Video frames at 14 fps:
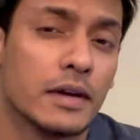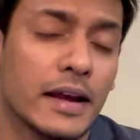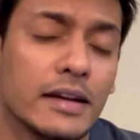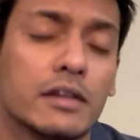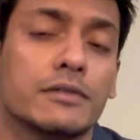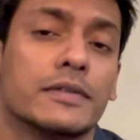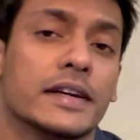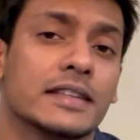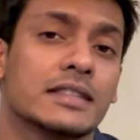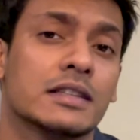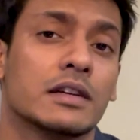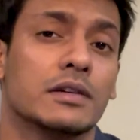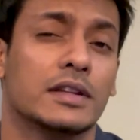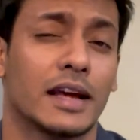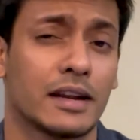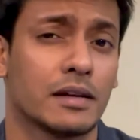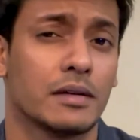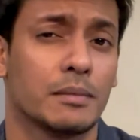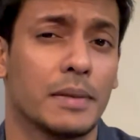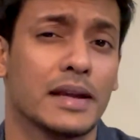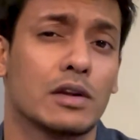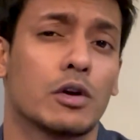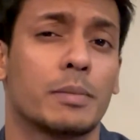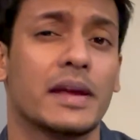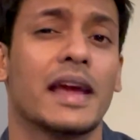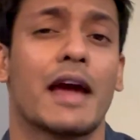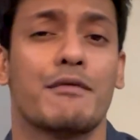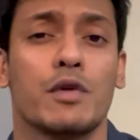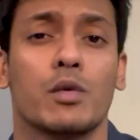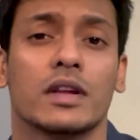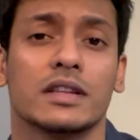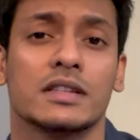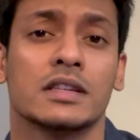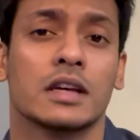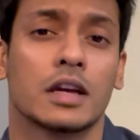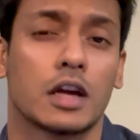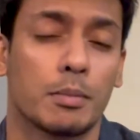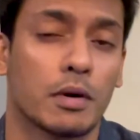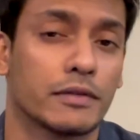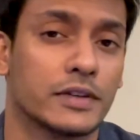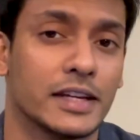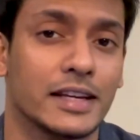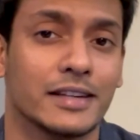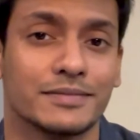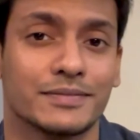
interface that may not be everyone's cup of tea.